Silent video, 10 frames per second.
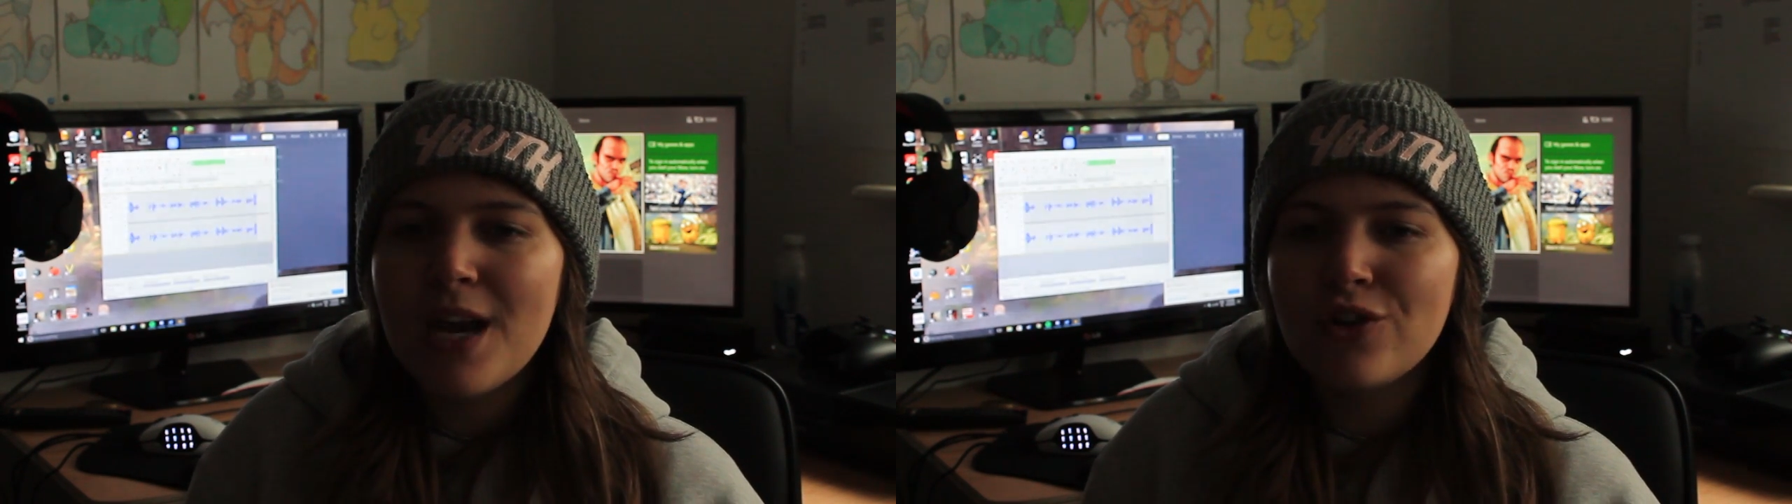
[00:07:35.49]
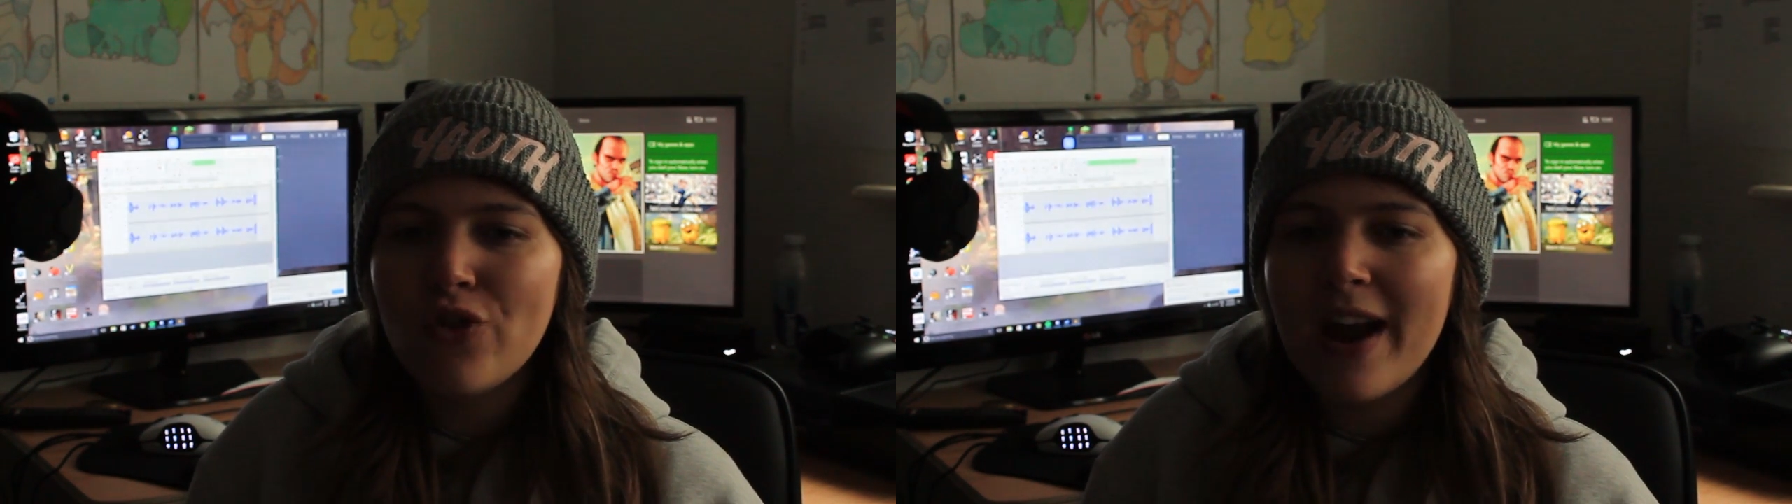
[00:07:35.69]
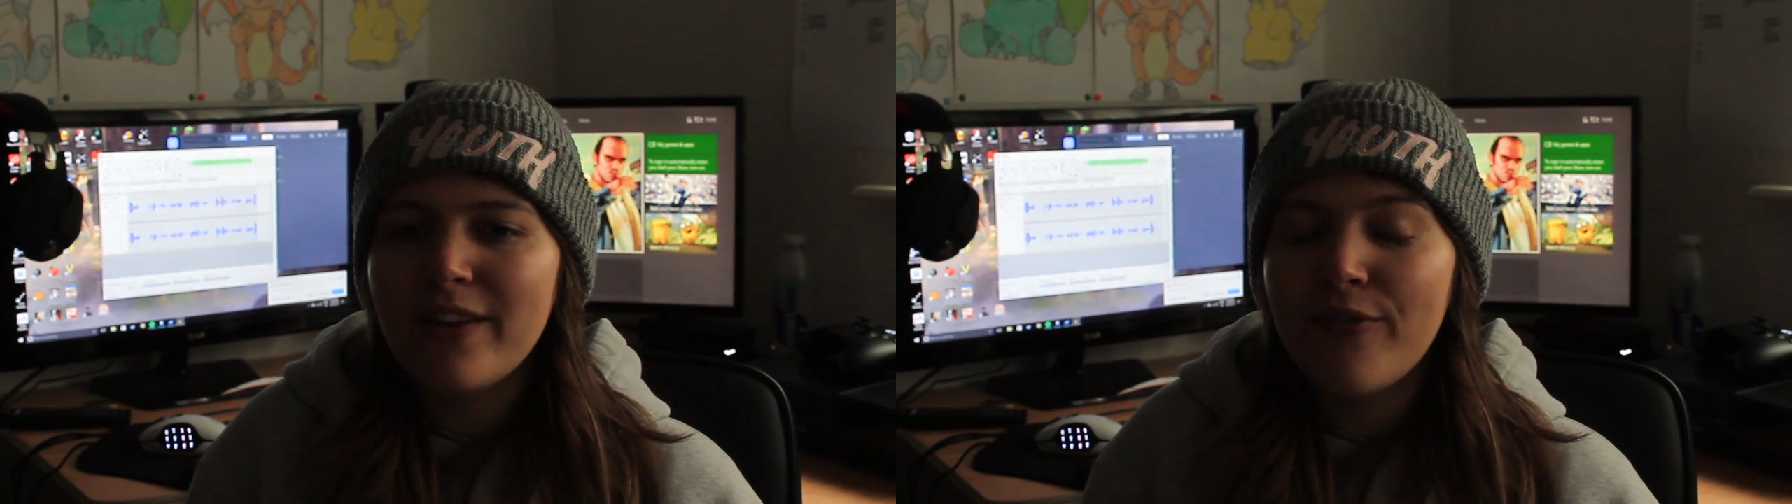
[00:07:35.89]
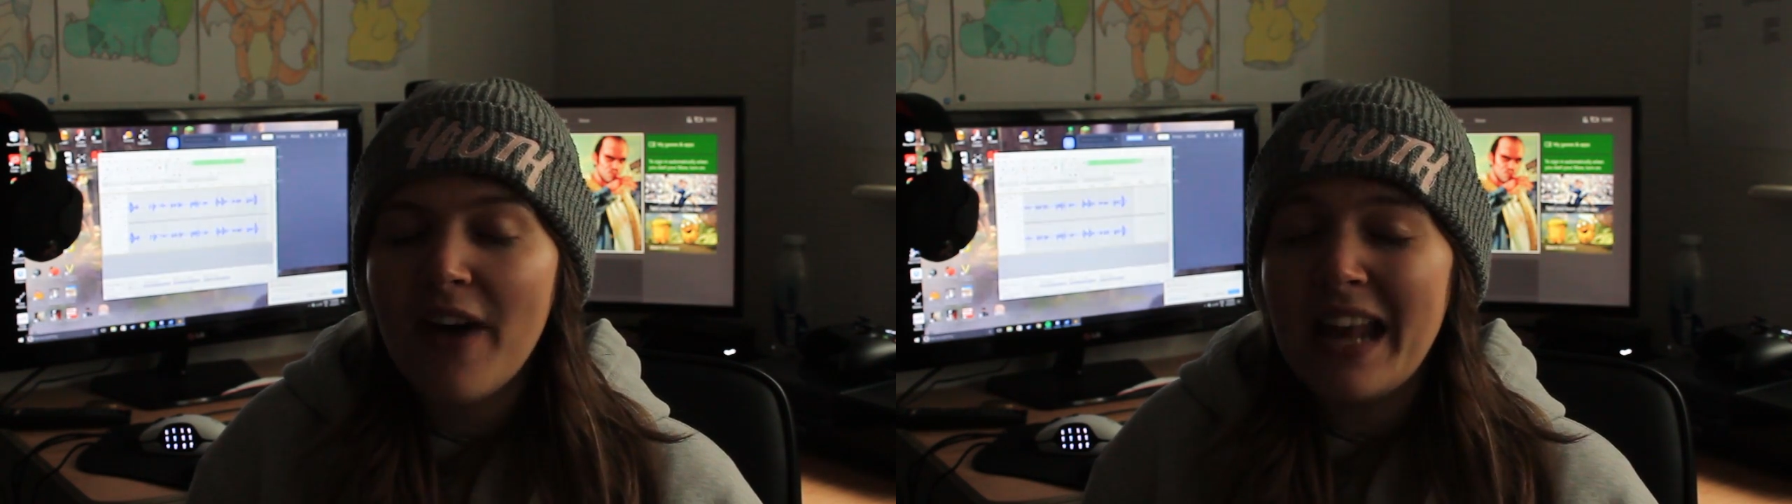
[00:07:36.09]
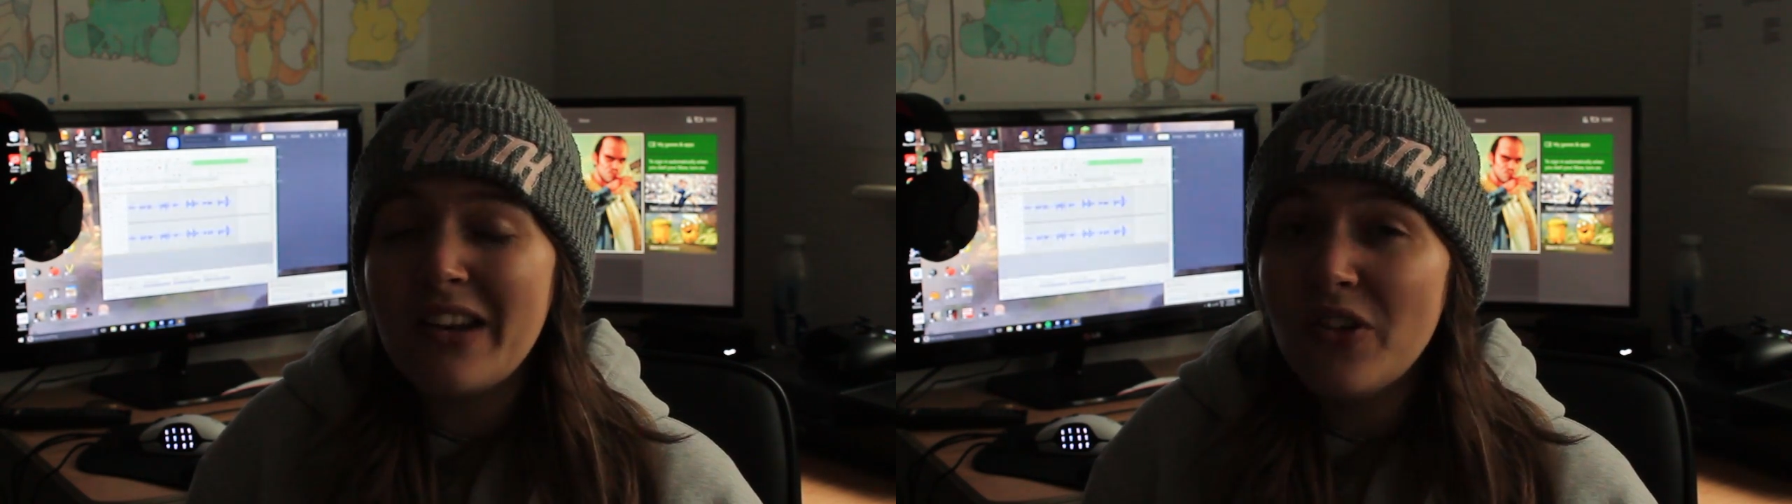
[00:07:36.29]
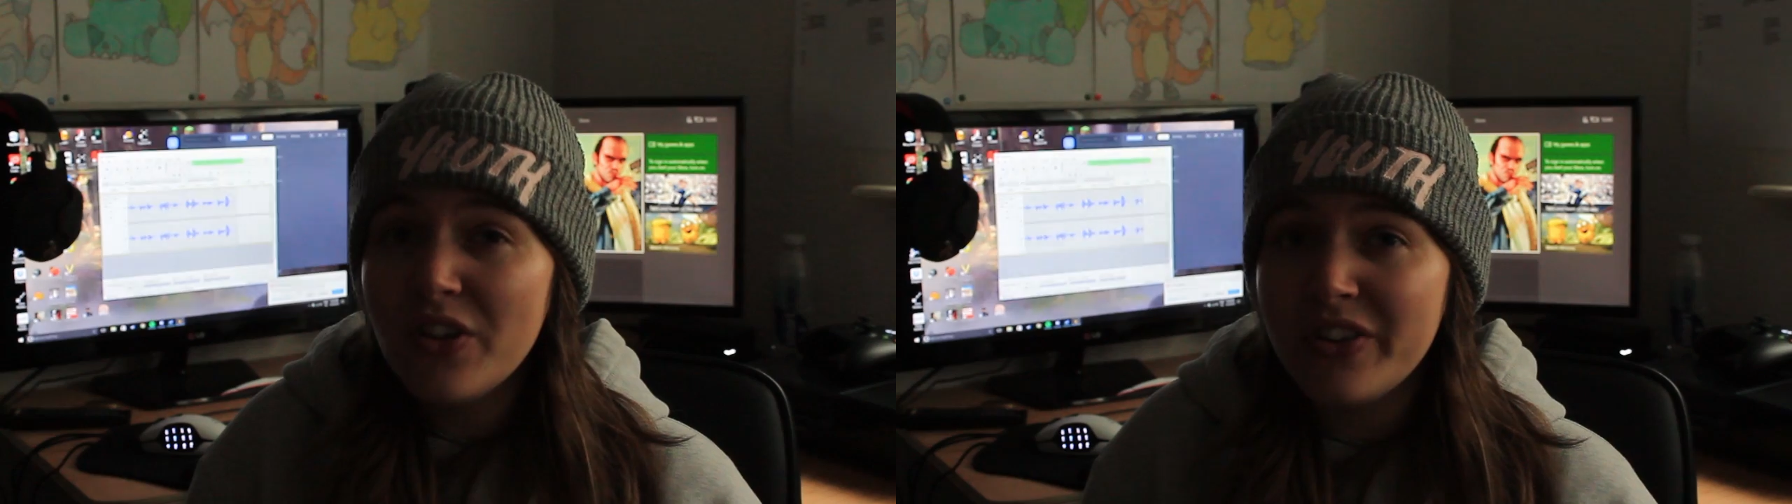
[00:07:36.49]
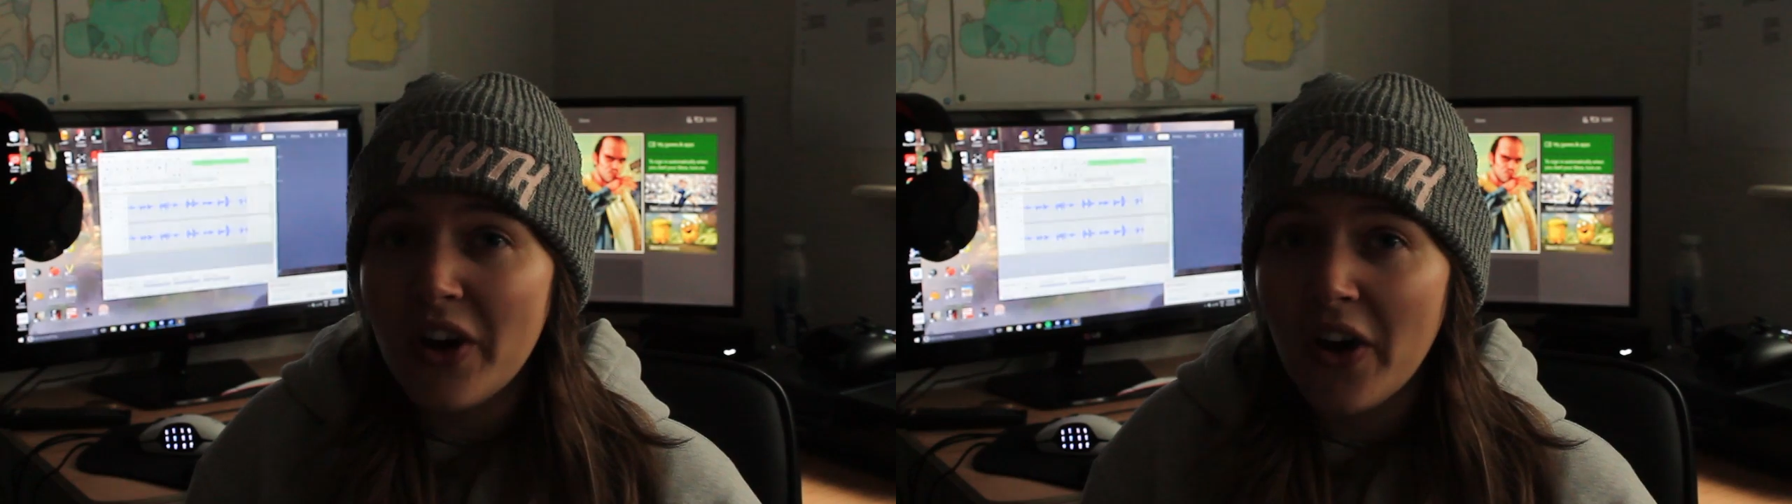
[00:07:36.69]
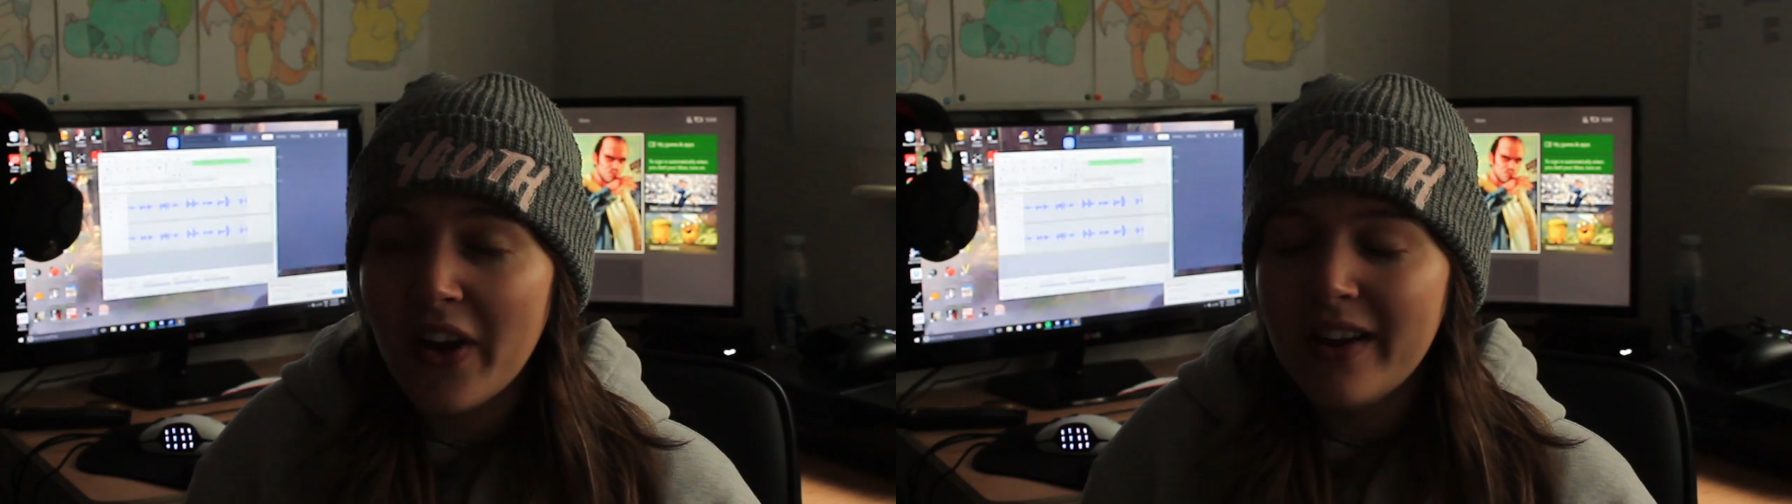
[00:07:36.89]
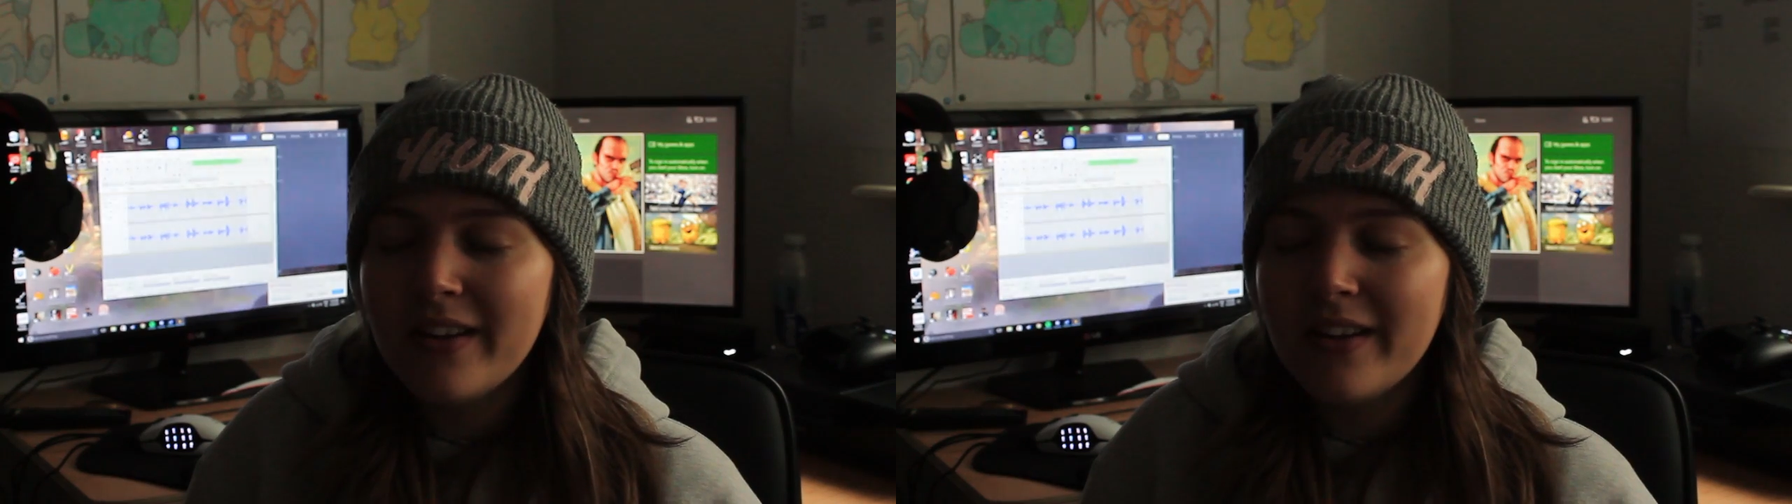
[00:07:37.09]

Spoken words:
trying to find another dog,